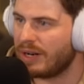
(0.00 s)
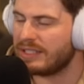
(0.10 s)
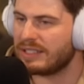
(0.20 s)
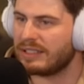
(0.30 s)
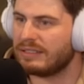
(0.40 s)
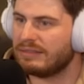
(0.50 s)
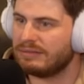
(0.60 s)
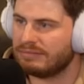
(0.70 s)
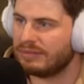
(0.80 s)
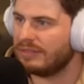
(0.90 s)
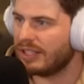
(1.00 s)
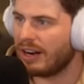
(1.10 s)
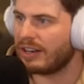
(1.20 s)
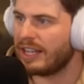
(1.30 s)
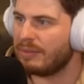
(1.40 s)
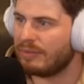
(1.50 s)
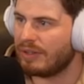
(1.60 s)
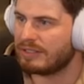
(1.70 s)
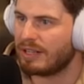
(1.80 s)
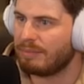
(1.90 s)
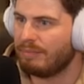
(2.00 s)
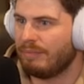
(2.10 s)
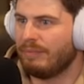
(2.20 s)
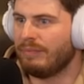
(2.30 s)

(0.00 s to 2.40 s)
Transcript: racing kart game of all time.